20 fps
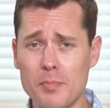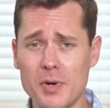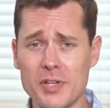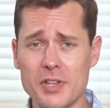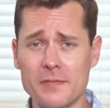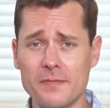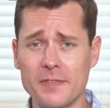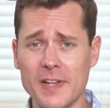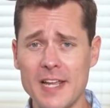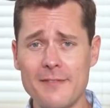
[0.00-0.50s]
but
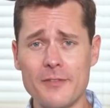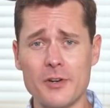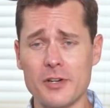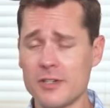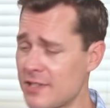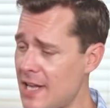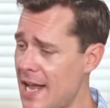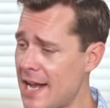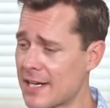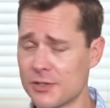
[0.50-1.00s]
the flavor
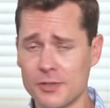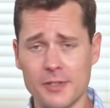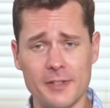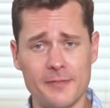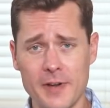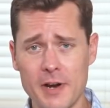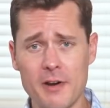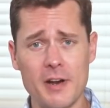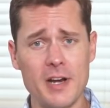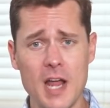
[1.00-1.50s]
is actually
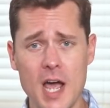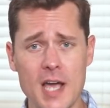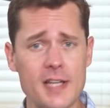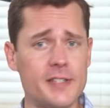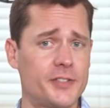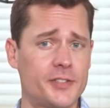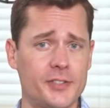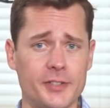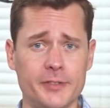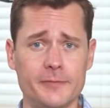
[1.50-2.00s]
very
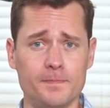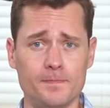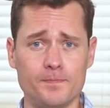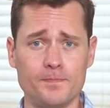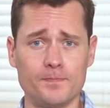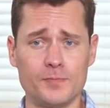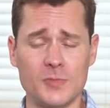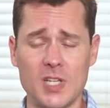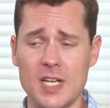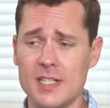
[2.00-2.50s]
nice.
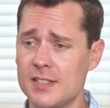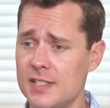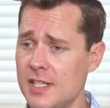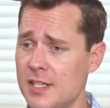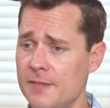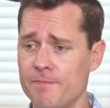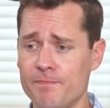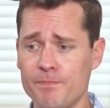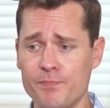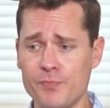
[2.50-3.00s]

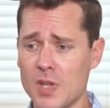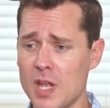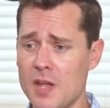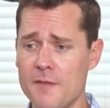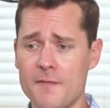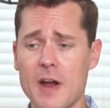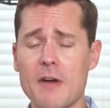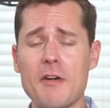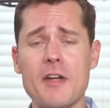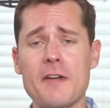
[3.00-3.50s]
Tasting
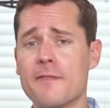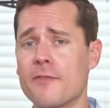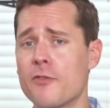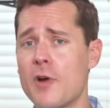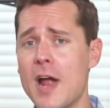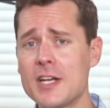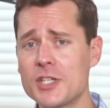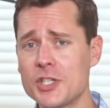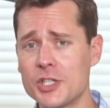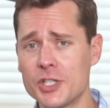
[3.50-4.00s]
very
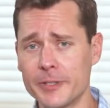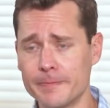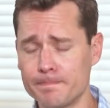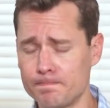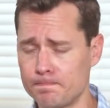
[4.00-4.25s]
fresh,